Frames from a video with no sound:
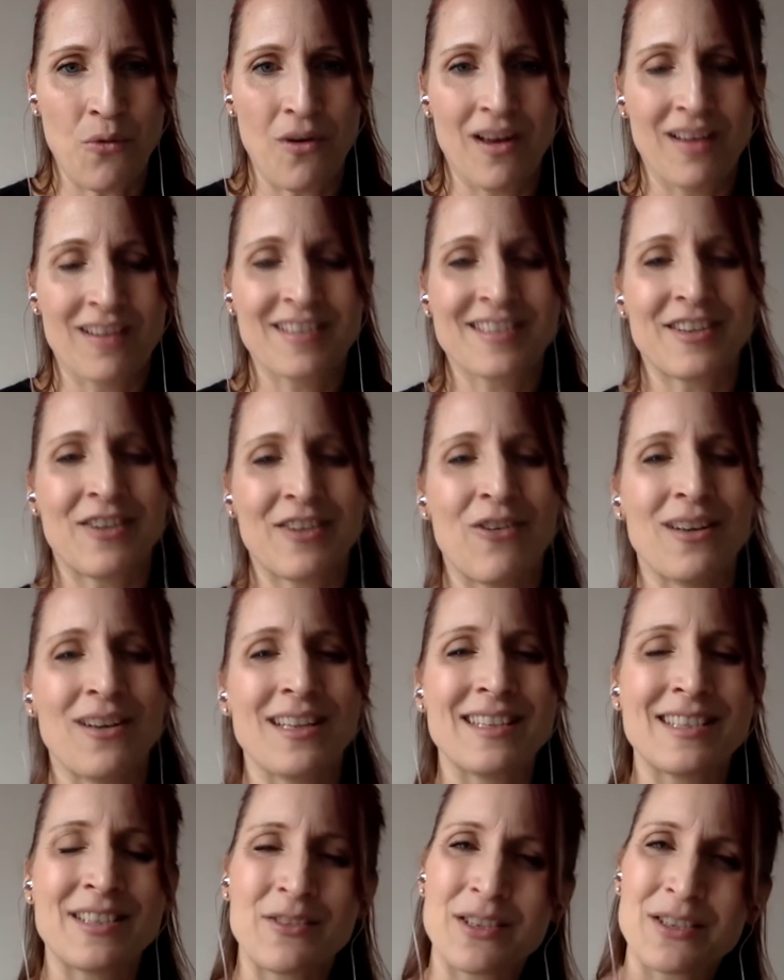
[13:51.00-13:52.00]

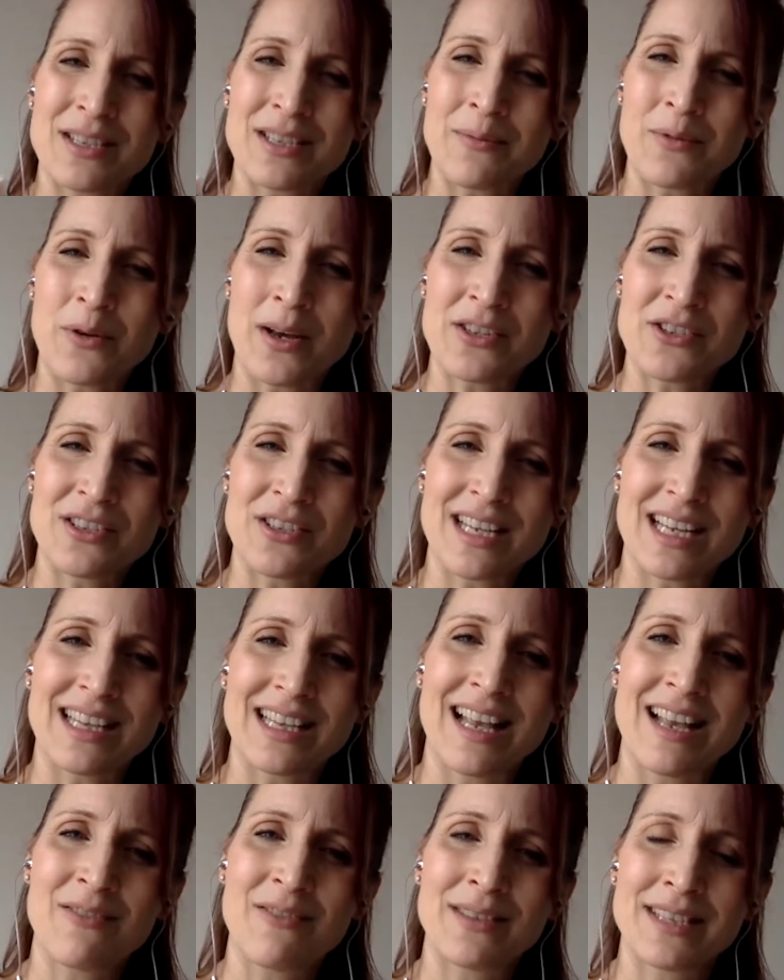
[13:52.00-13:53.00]
So there's some questions I
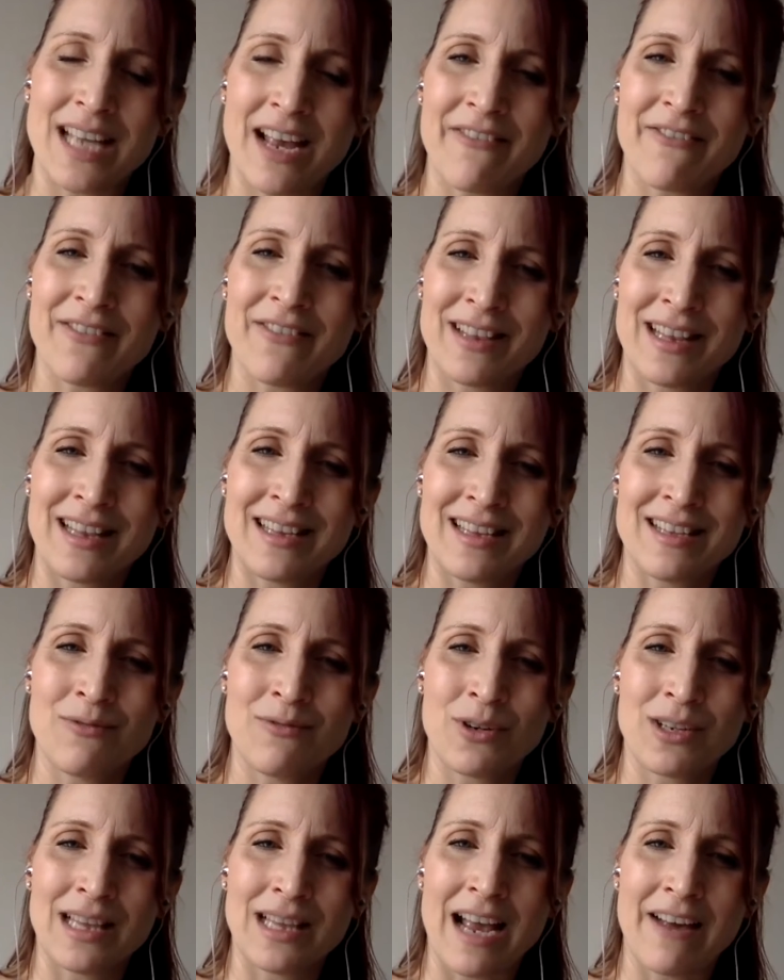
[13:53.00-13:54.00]
definitely
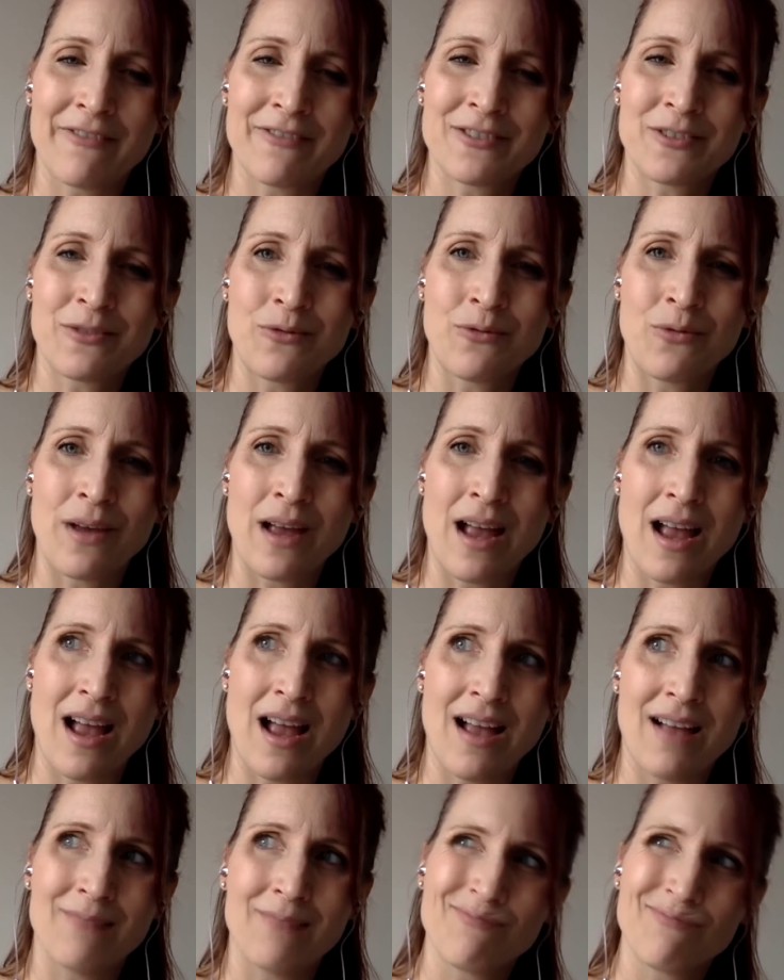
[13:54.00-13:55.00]
were left
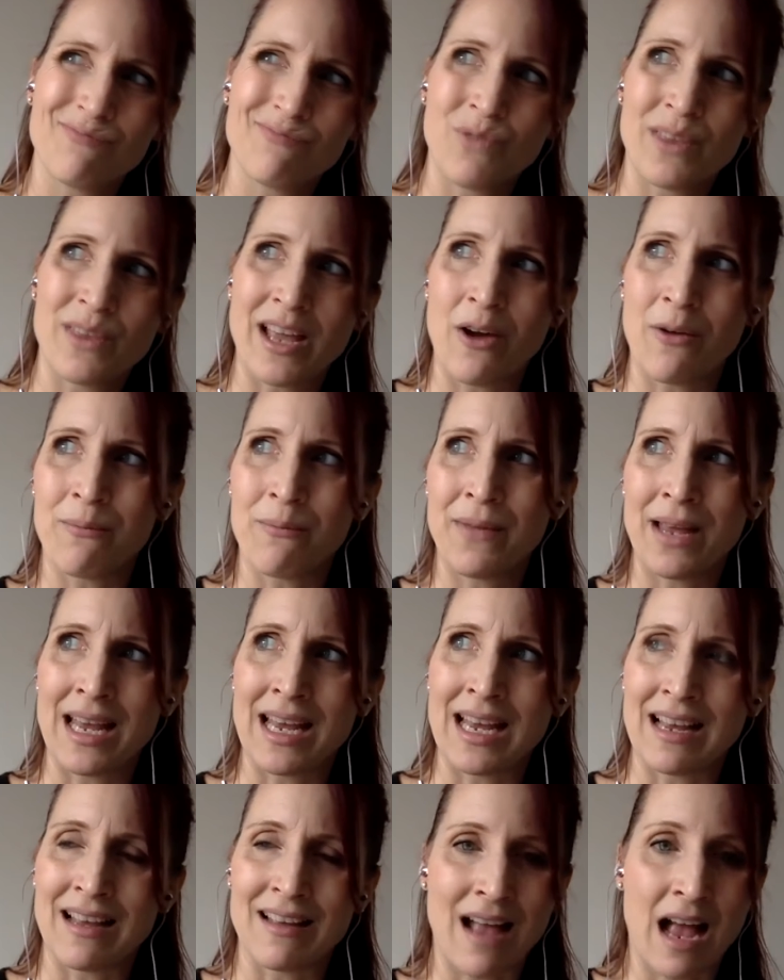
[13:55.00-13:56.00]
without
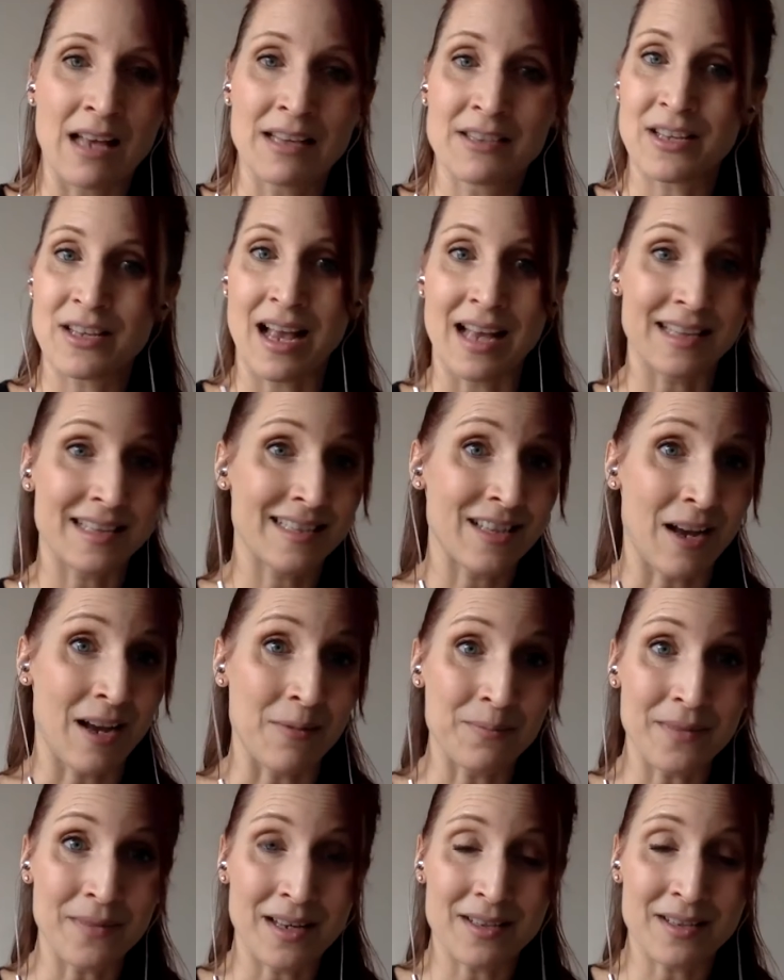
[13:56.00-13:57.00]
being
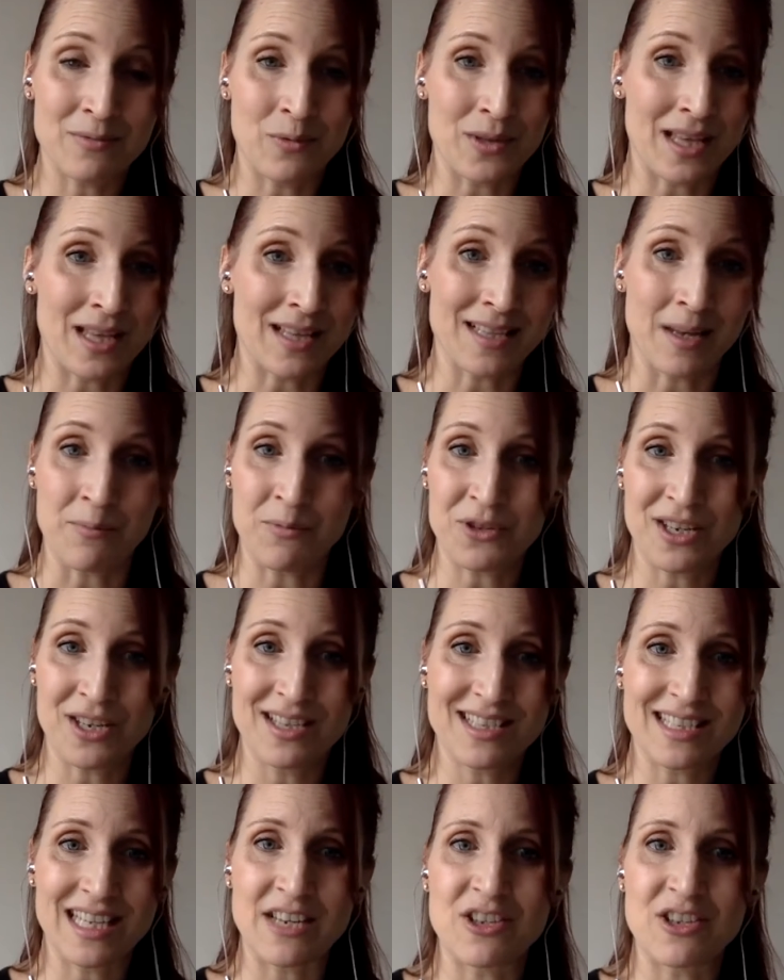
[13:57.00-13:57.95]
with assumptions.